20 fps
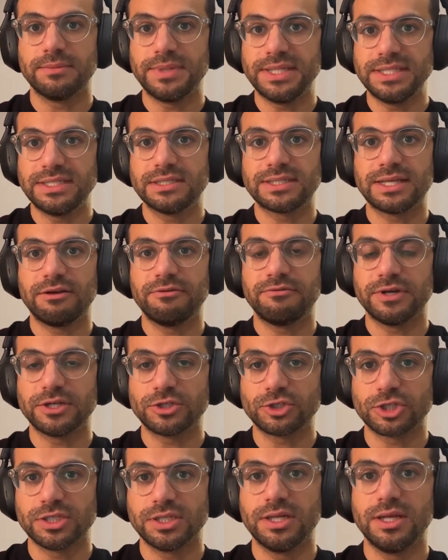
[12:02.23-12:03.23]
The beta cell
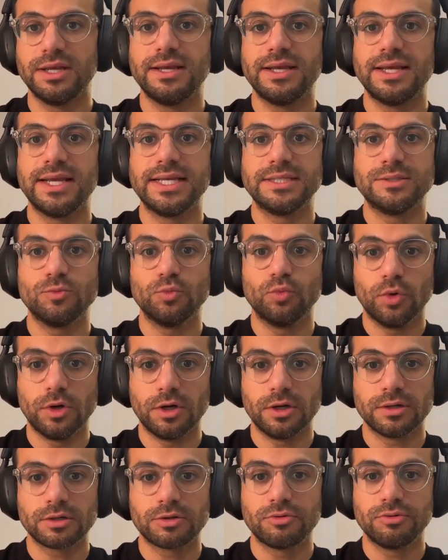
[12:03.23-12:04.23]
function is
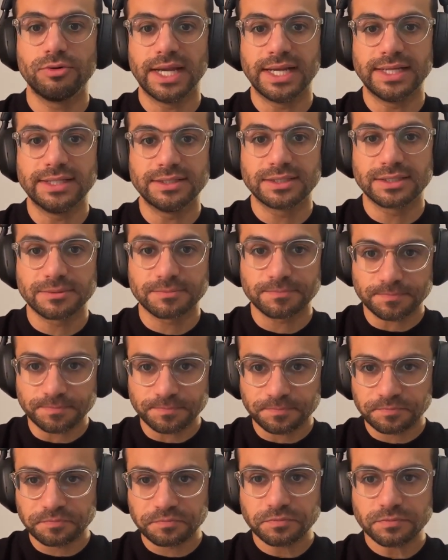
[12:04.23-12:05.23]
what creates
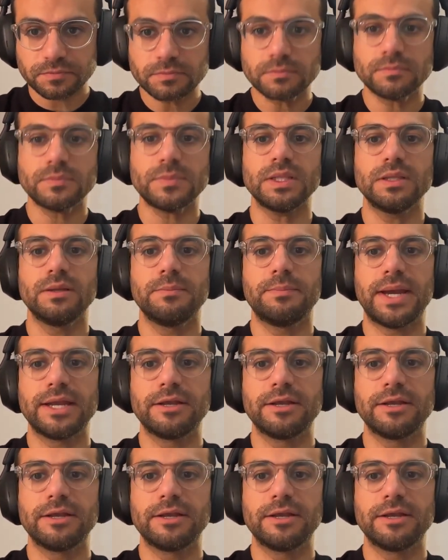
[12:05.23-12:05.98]
the